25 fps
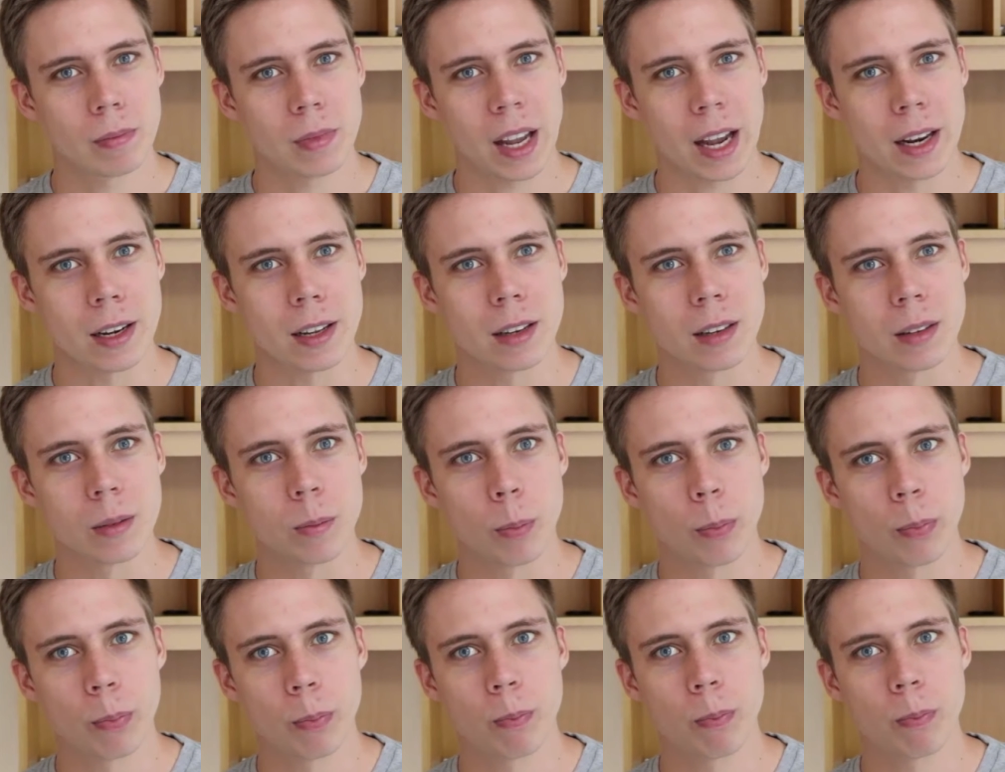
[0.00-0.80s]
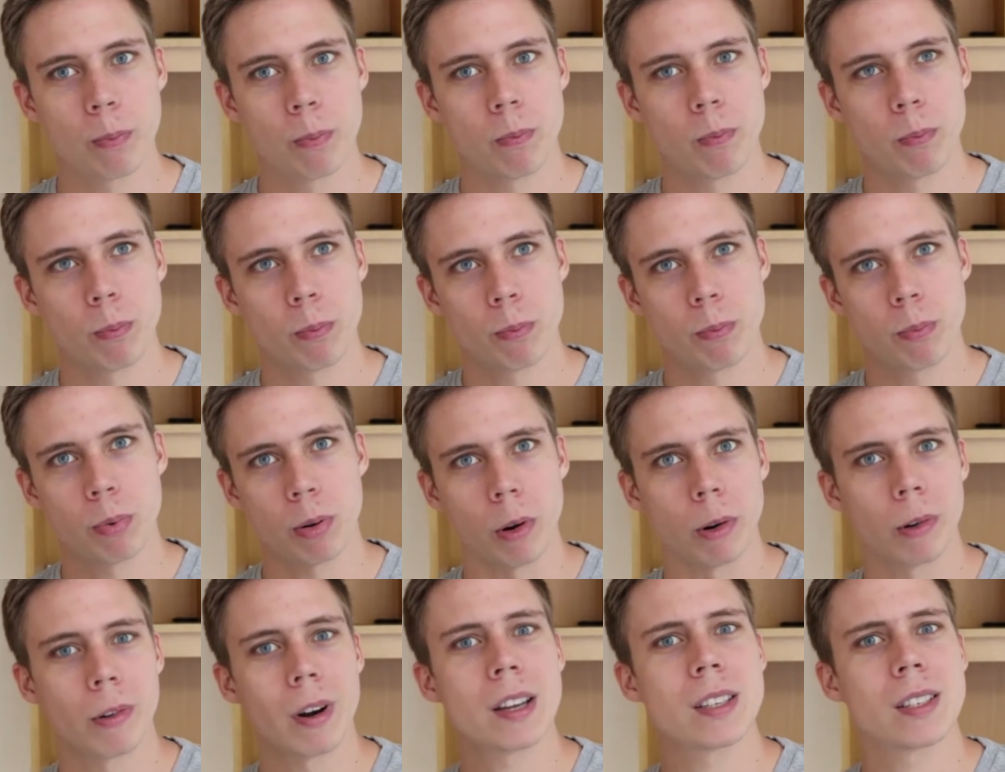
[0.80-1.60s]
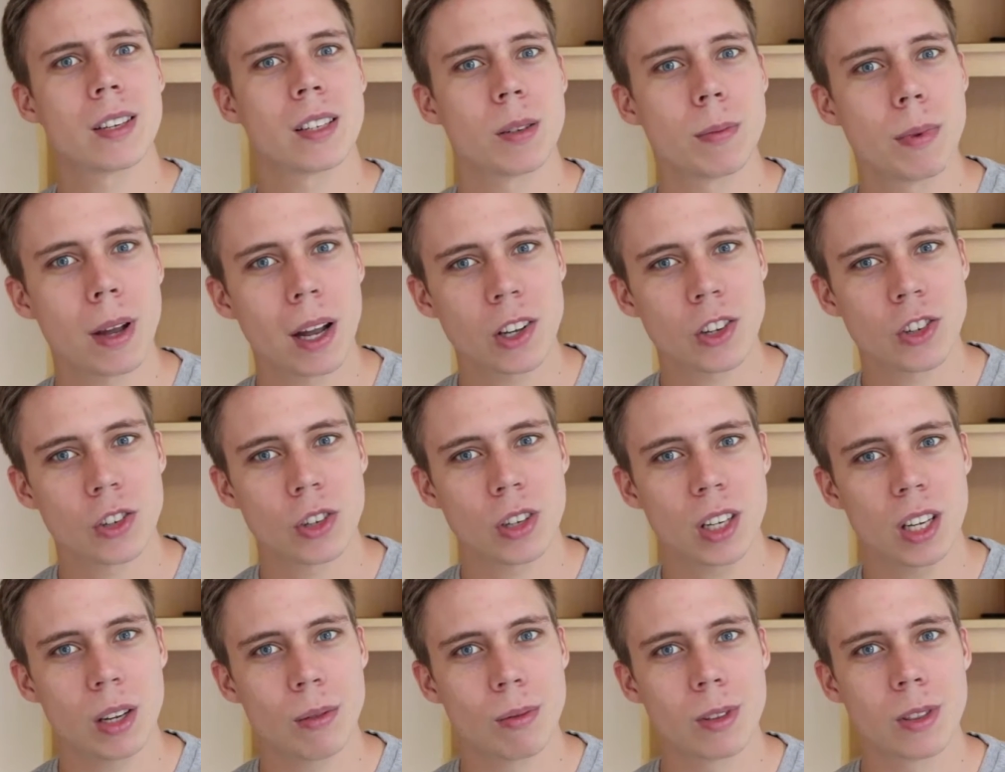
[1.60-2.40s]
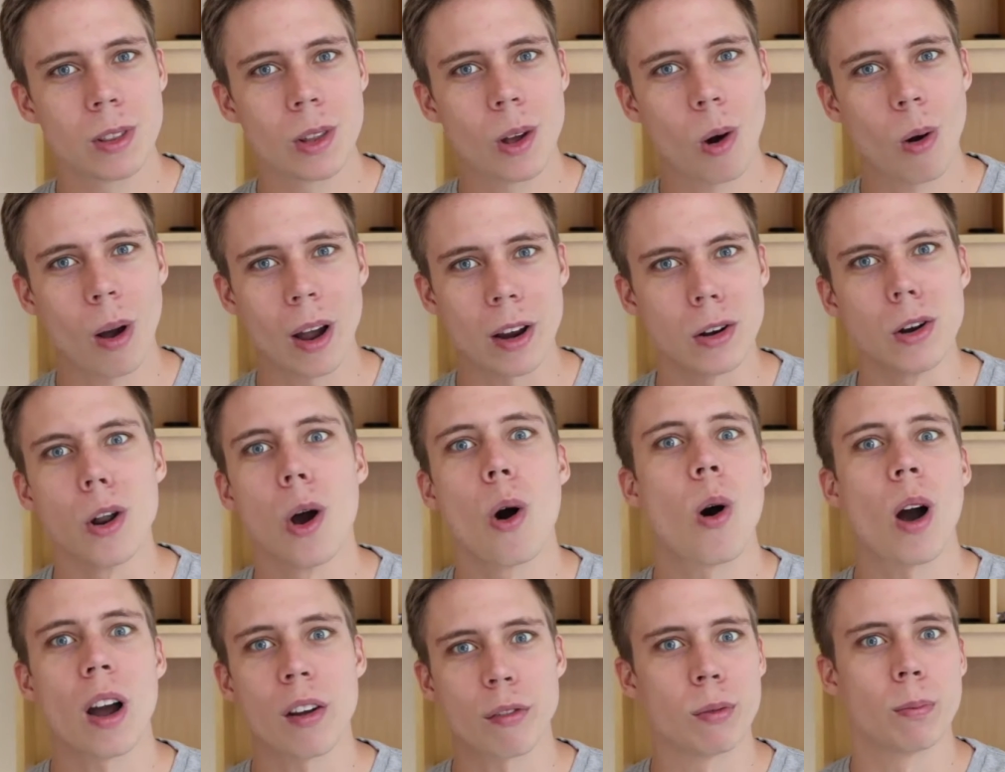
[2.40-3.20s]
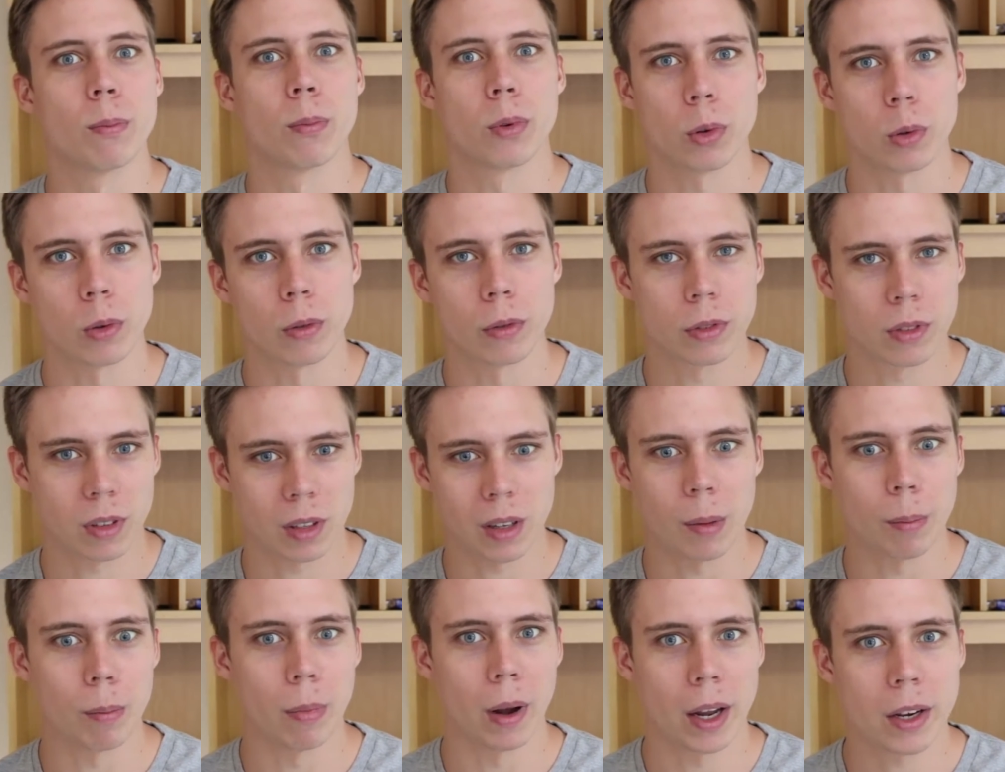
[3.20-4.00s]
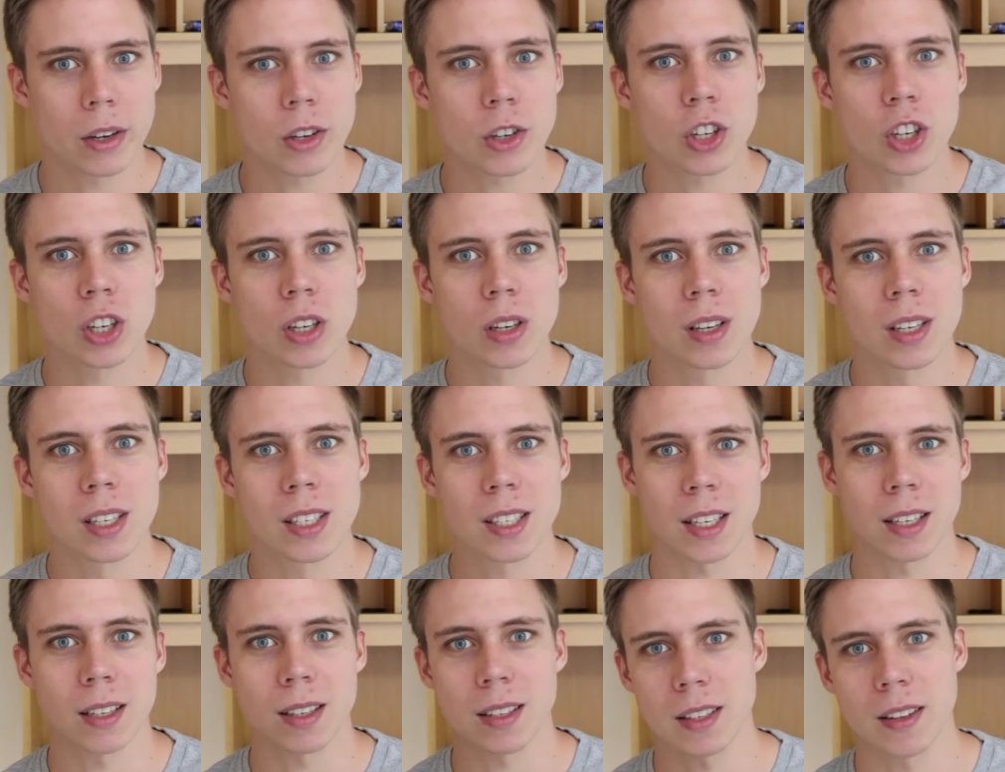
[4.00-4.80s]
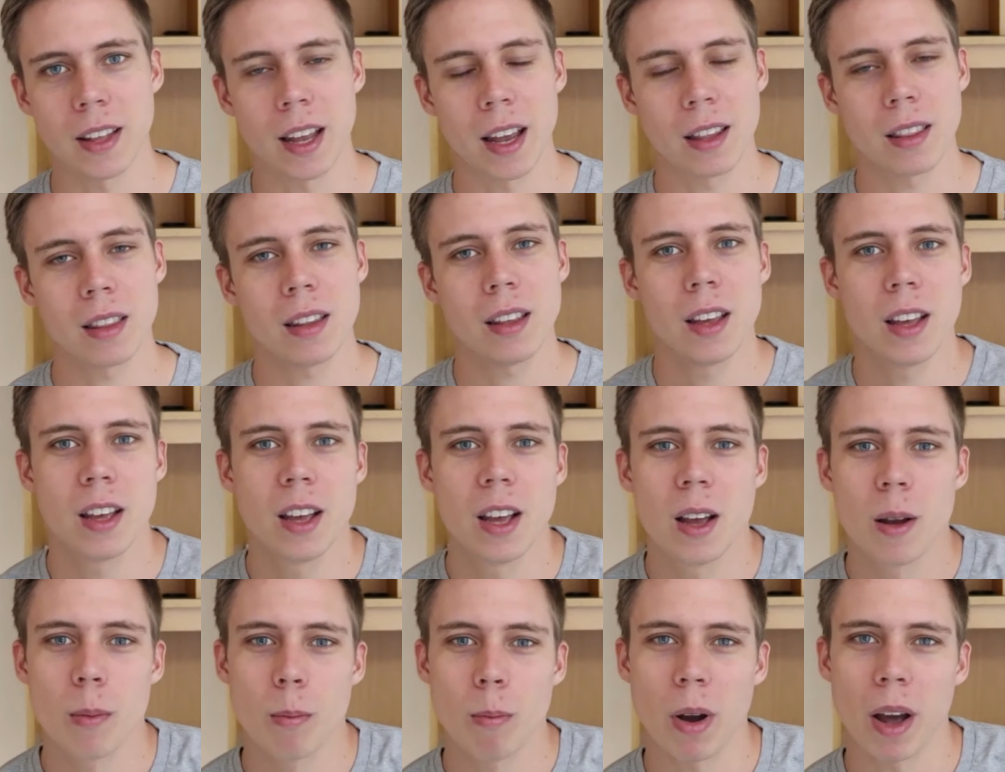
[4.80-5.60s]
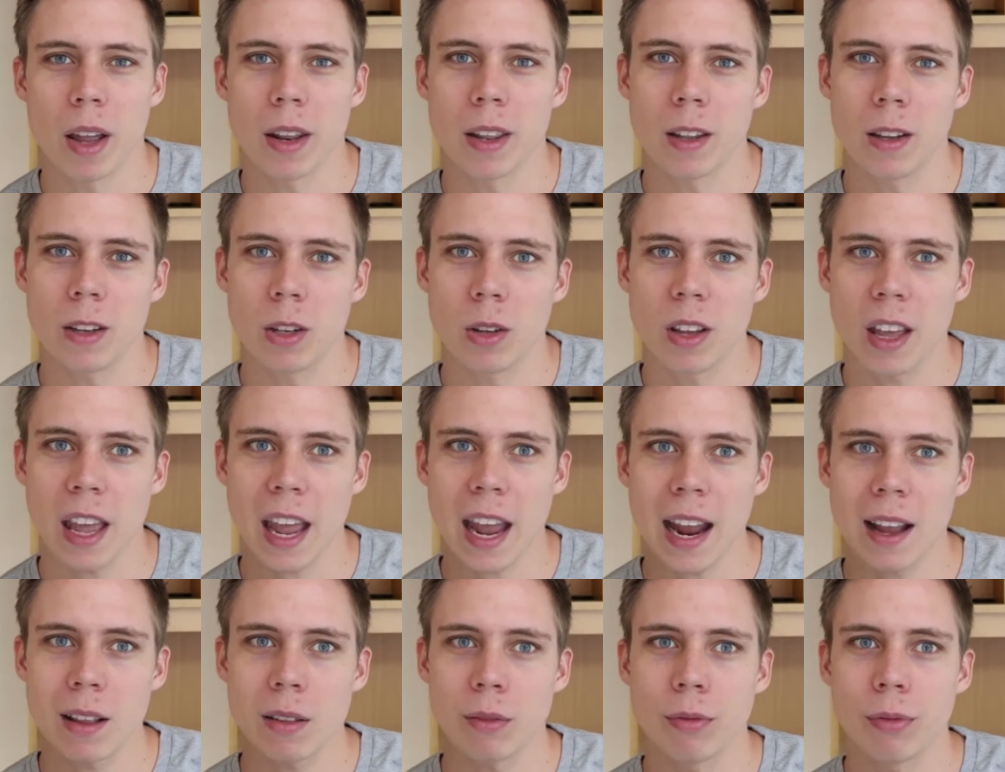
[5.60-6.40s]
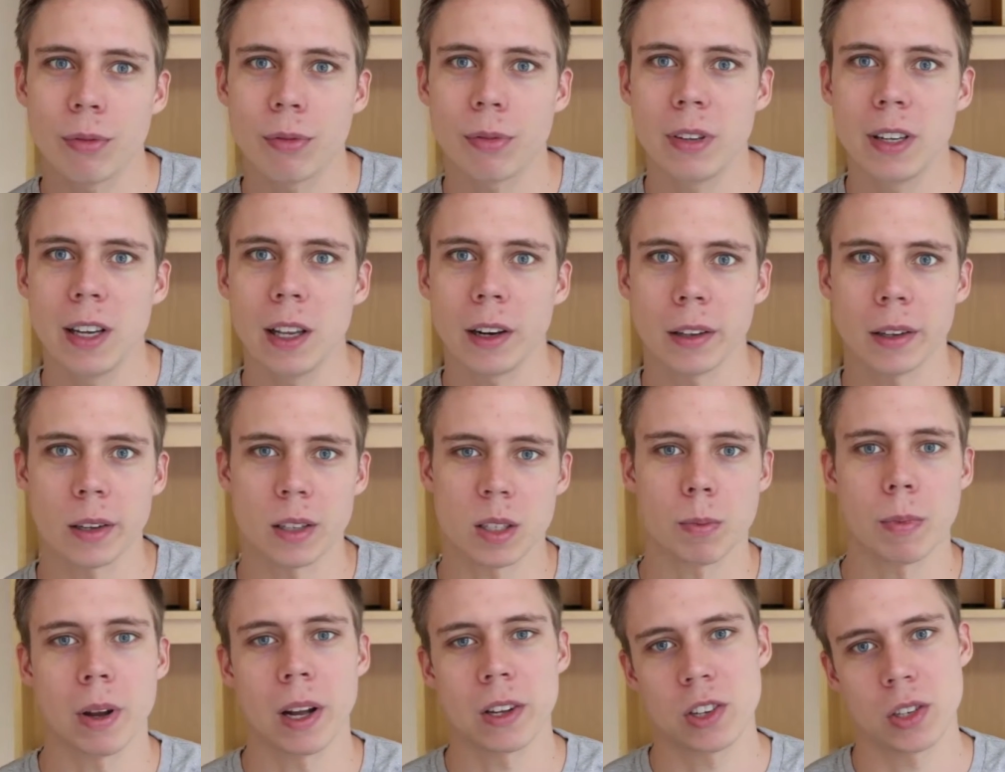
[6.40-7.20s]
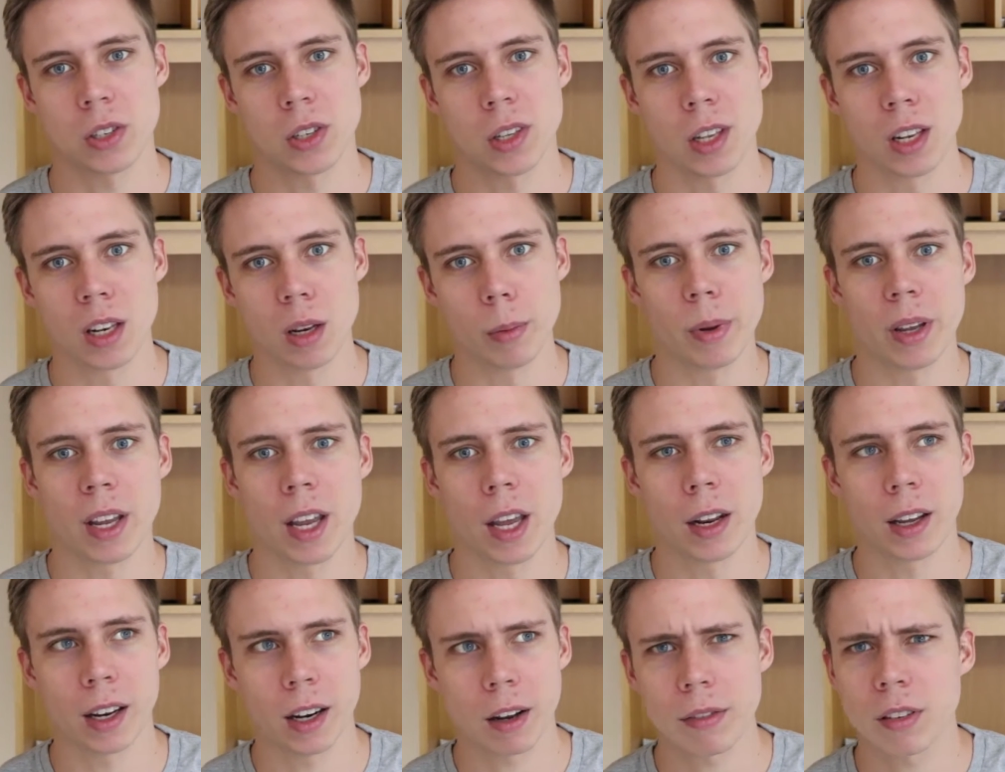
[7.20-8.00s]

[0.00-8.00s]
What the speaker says: I didn't progress as much, even though I know I've improved a bunch since then, but you can't feel it as much as you did in the beginning.